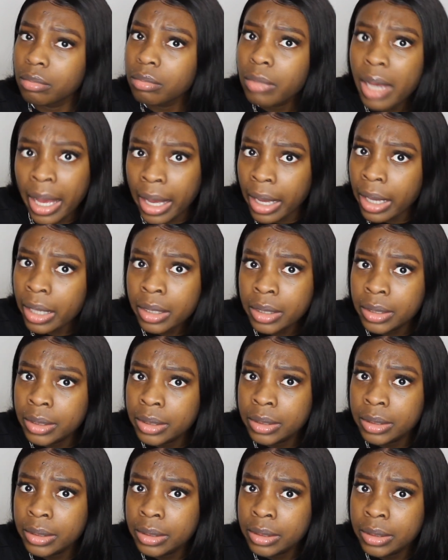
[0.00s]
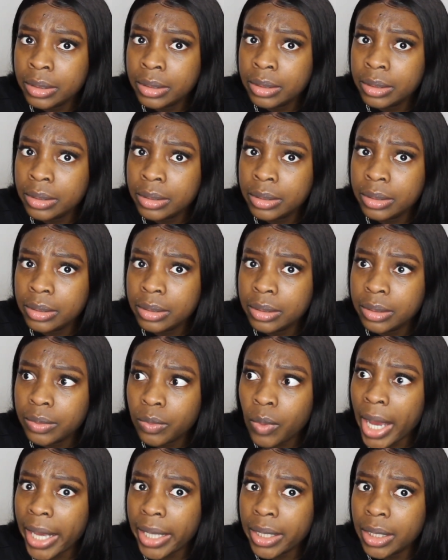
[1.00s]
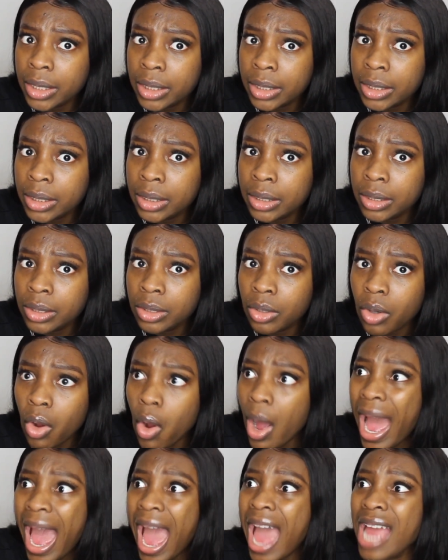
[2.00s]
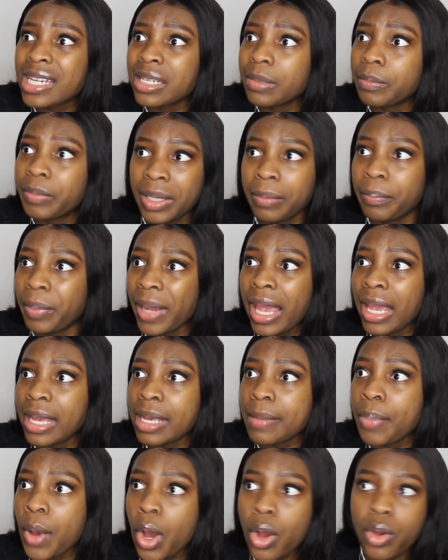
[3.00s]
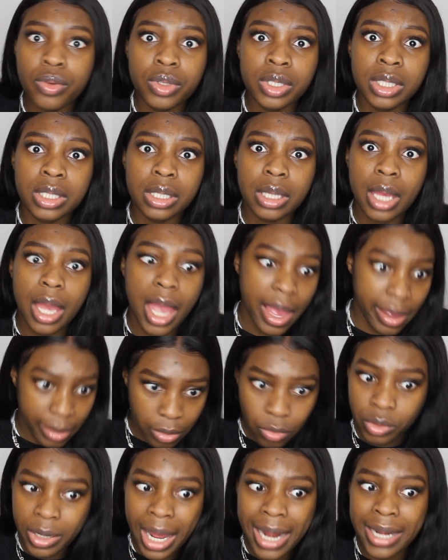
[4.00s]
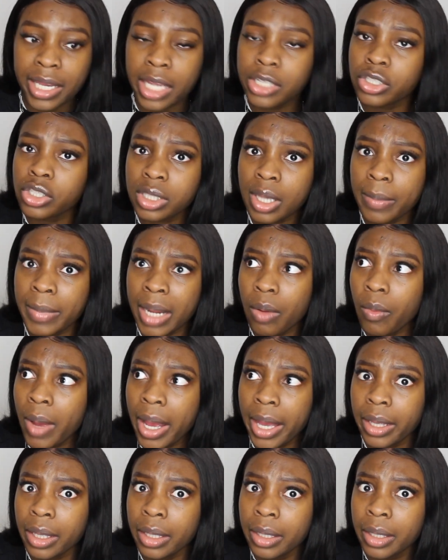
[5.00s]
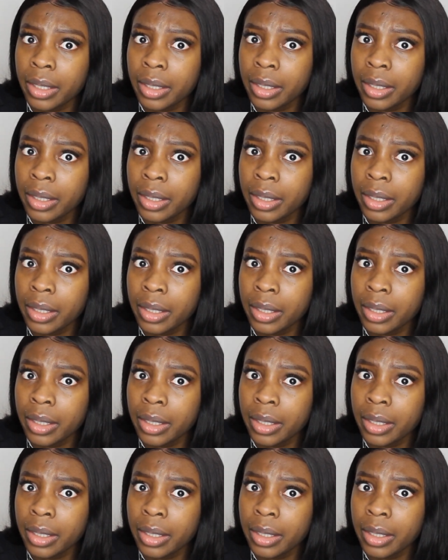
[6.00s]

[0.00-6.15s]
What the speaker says: Huh? Why? Or had been paying post all the allegations coming out. Why?